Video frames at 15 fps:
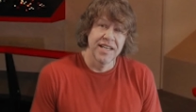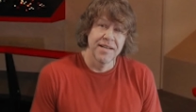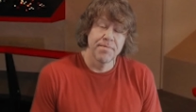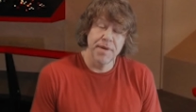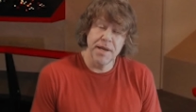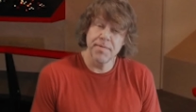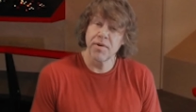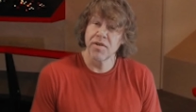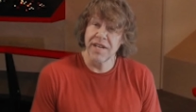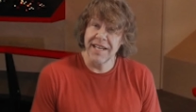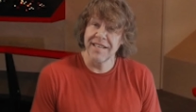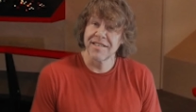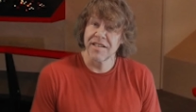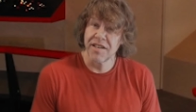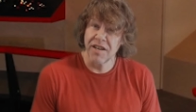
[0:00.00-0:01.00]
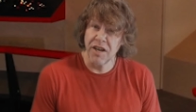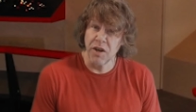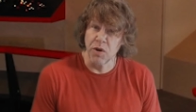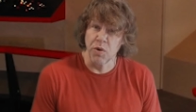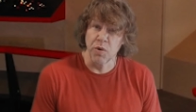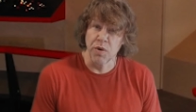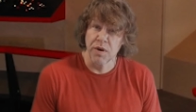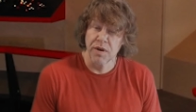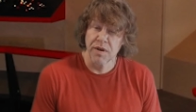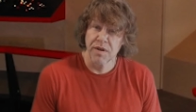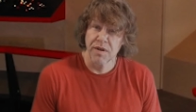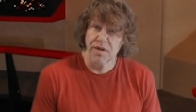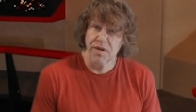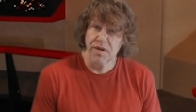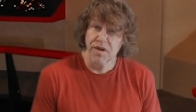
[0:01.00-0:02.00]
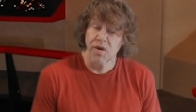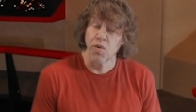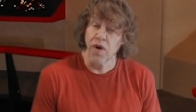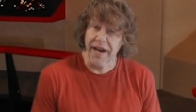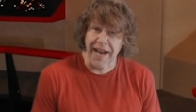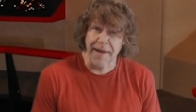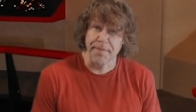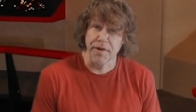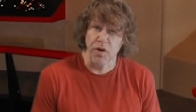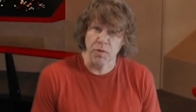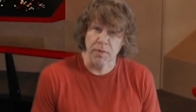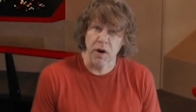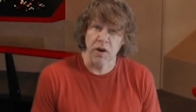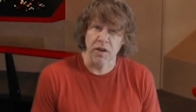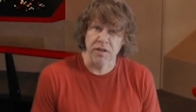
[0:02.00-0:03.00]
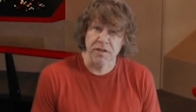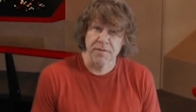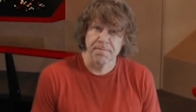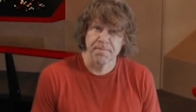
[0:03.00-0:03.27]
People need to know what happened on Mars.